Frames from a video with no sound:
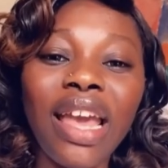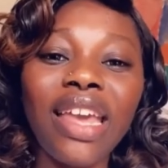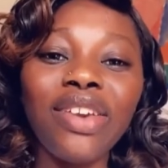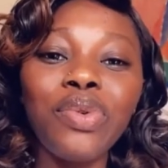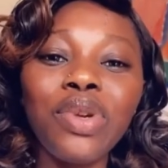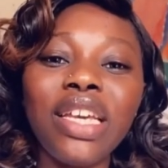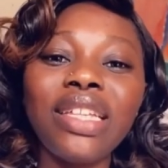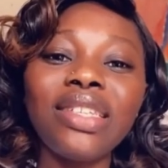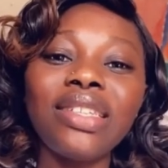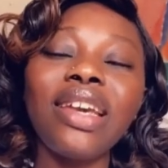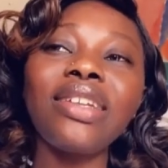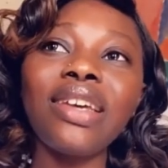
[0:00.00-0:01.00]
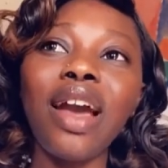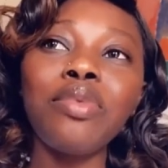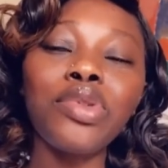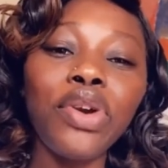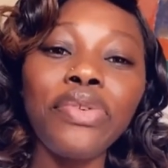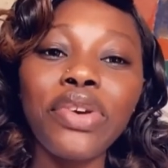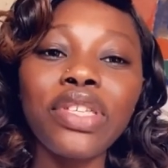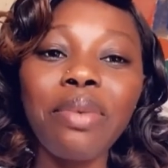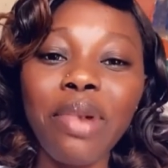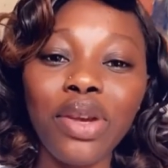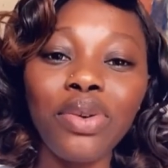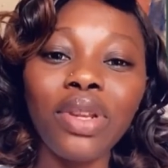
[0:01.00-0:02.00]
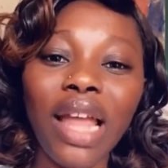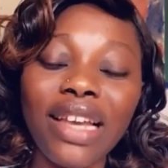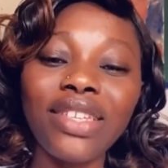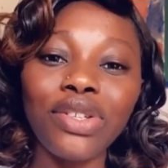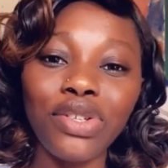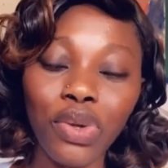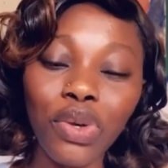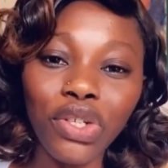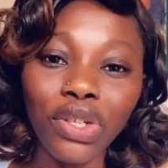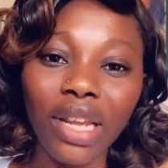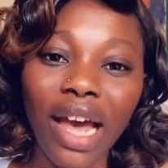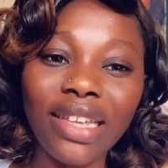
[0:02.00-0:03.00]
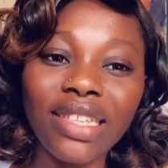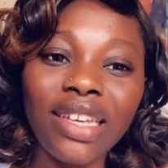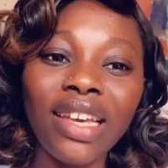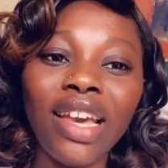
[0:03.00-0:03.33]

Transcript: You will need to take time. So if you're somebody who likes to socialize,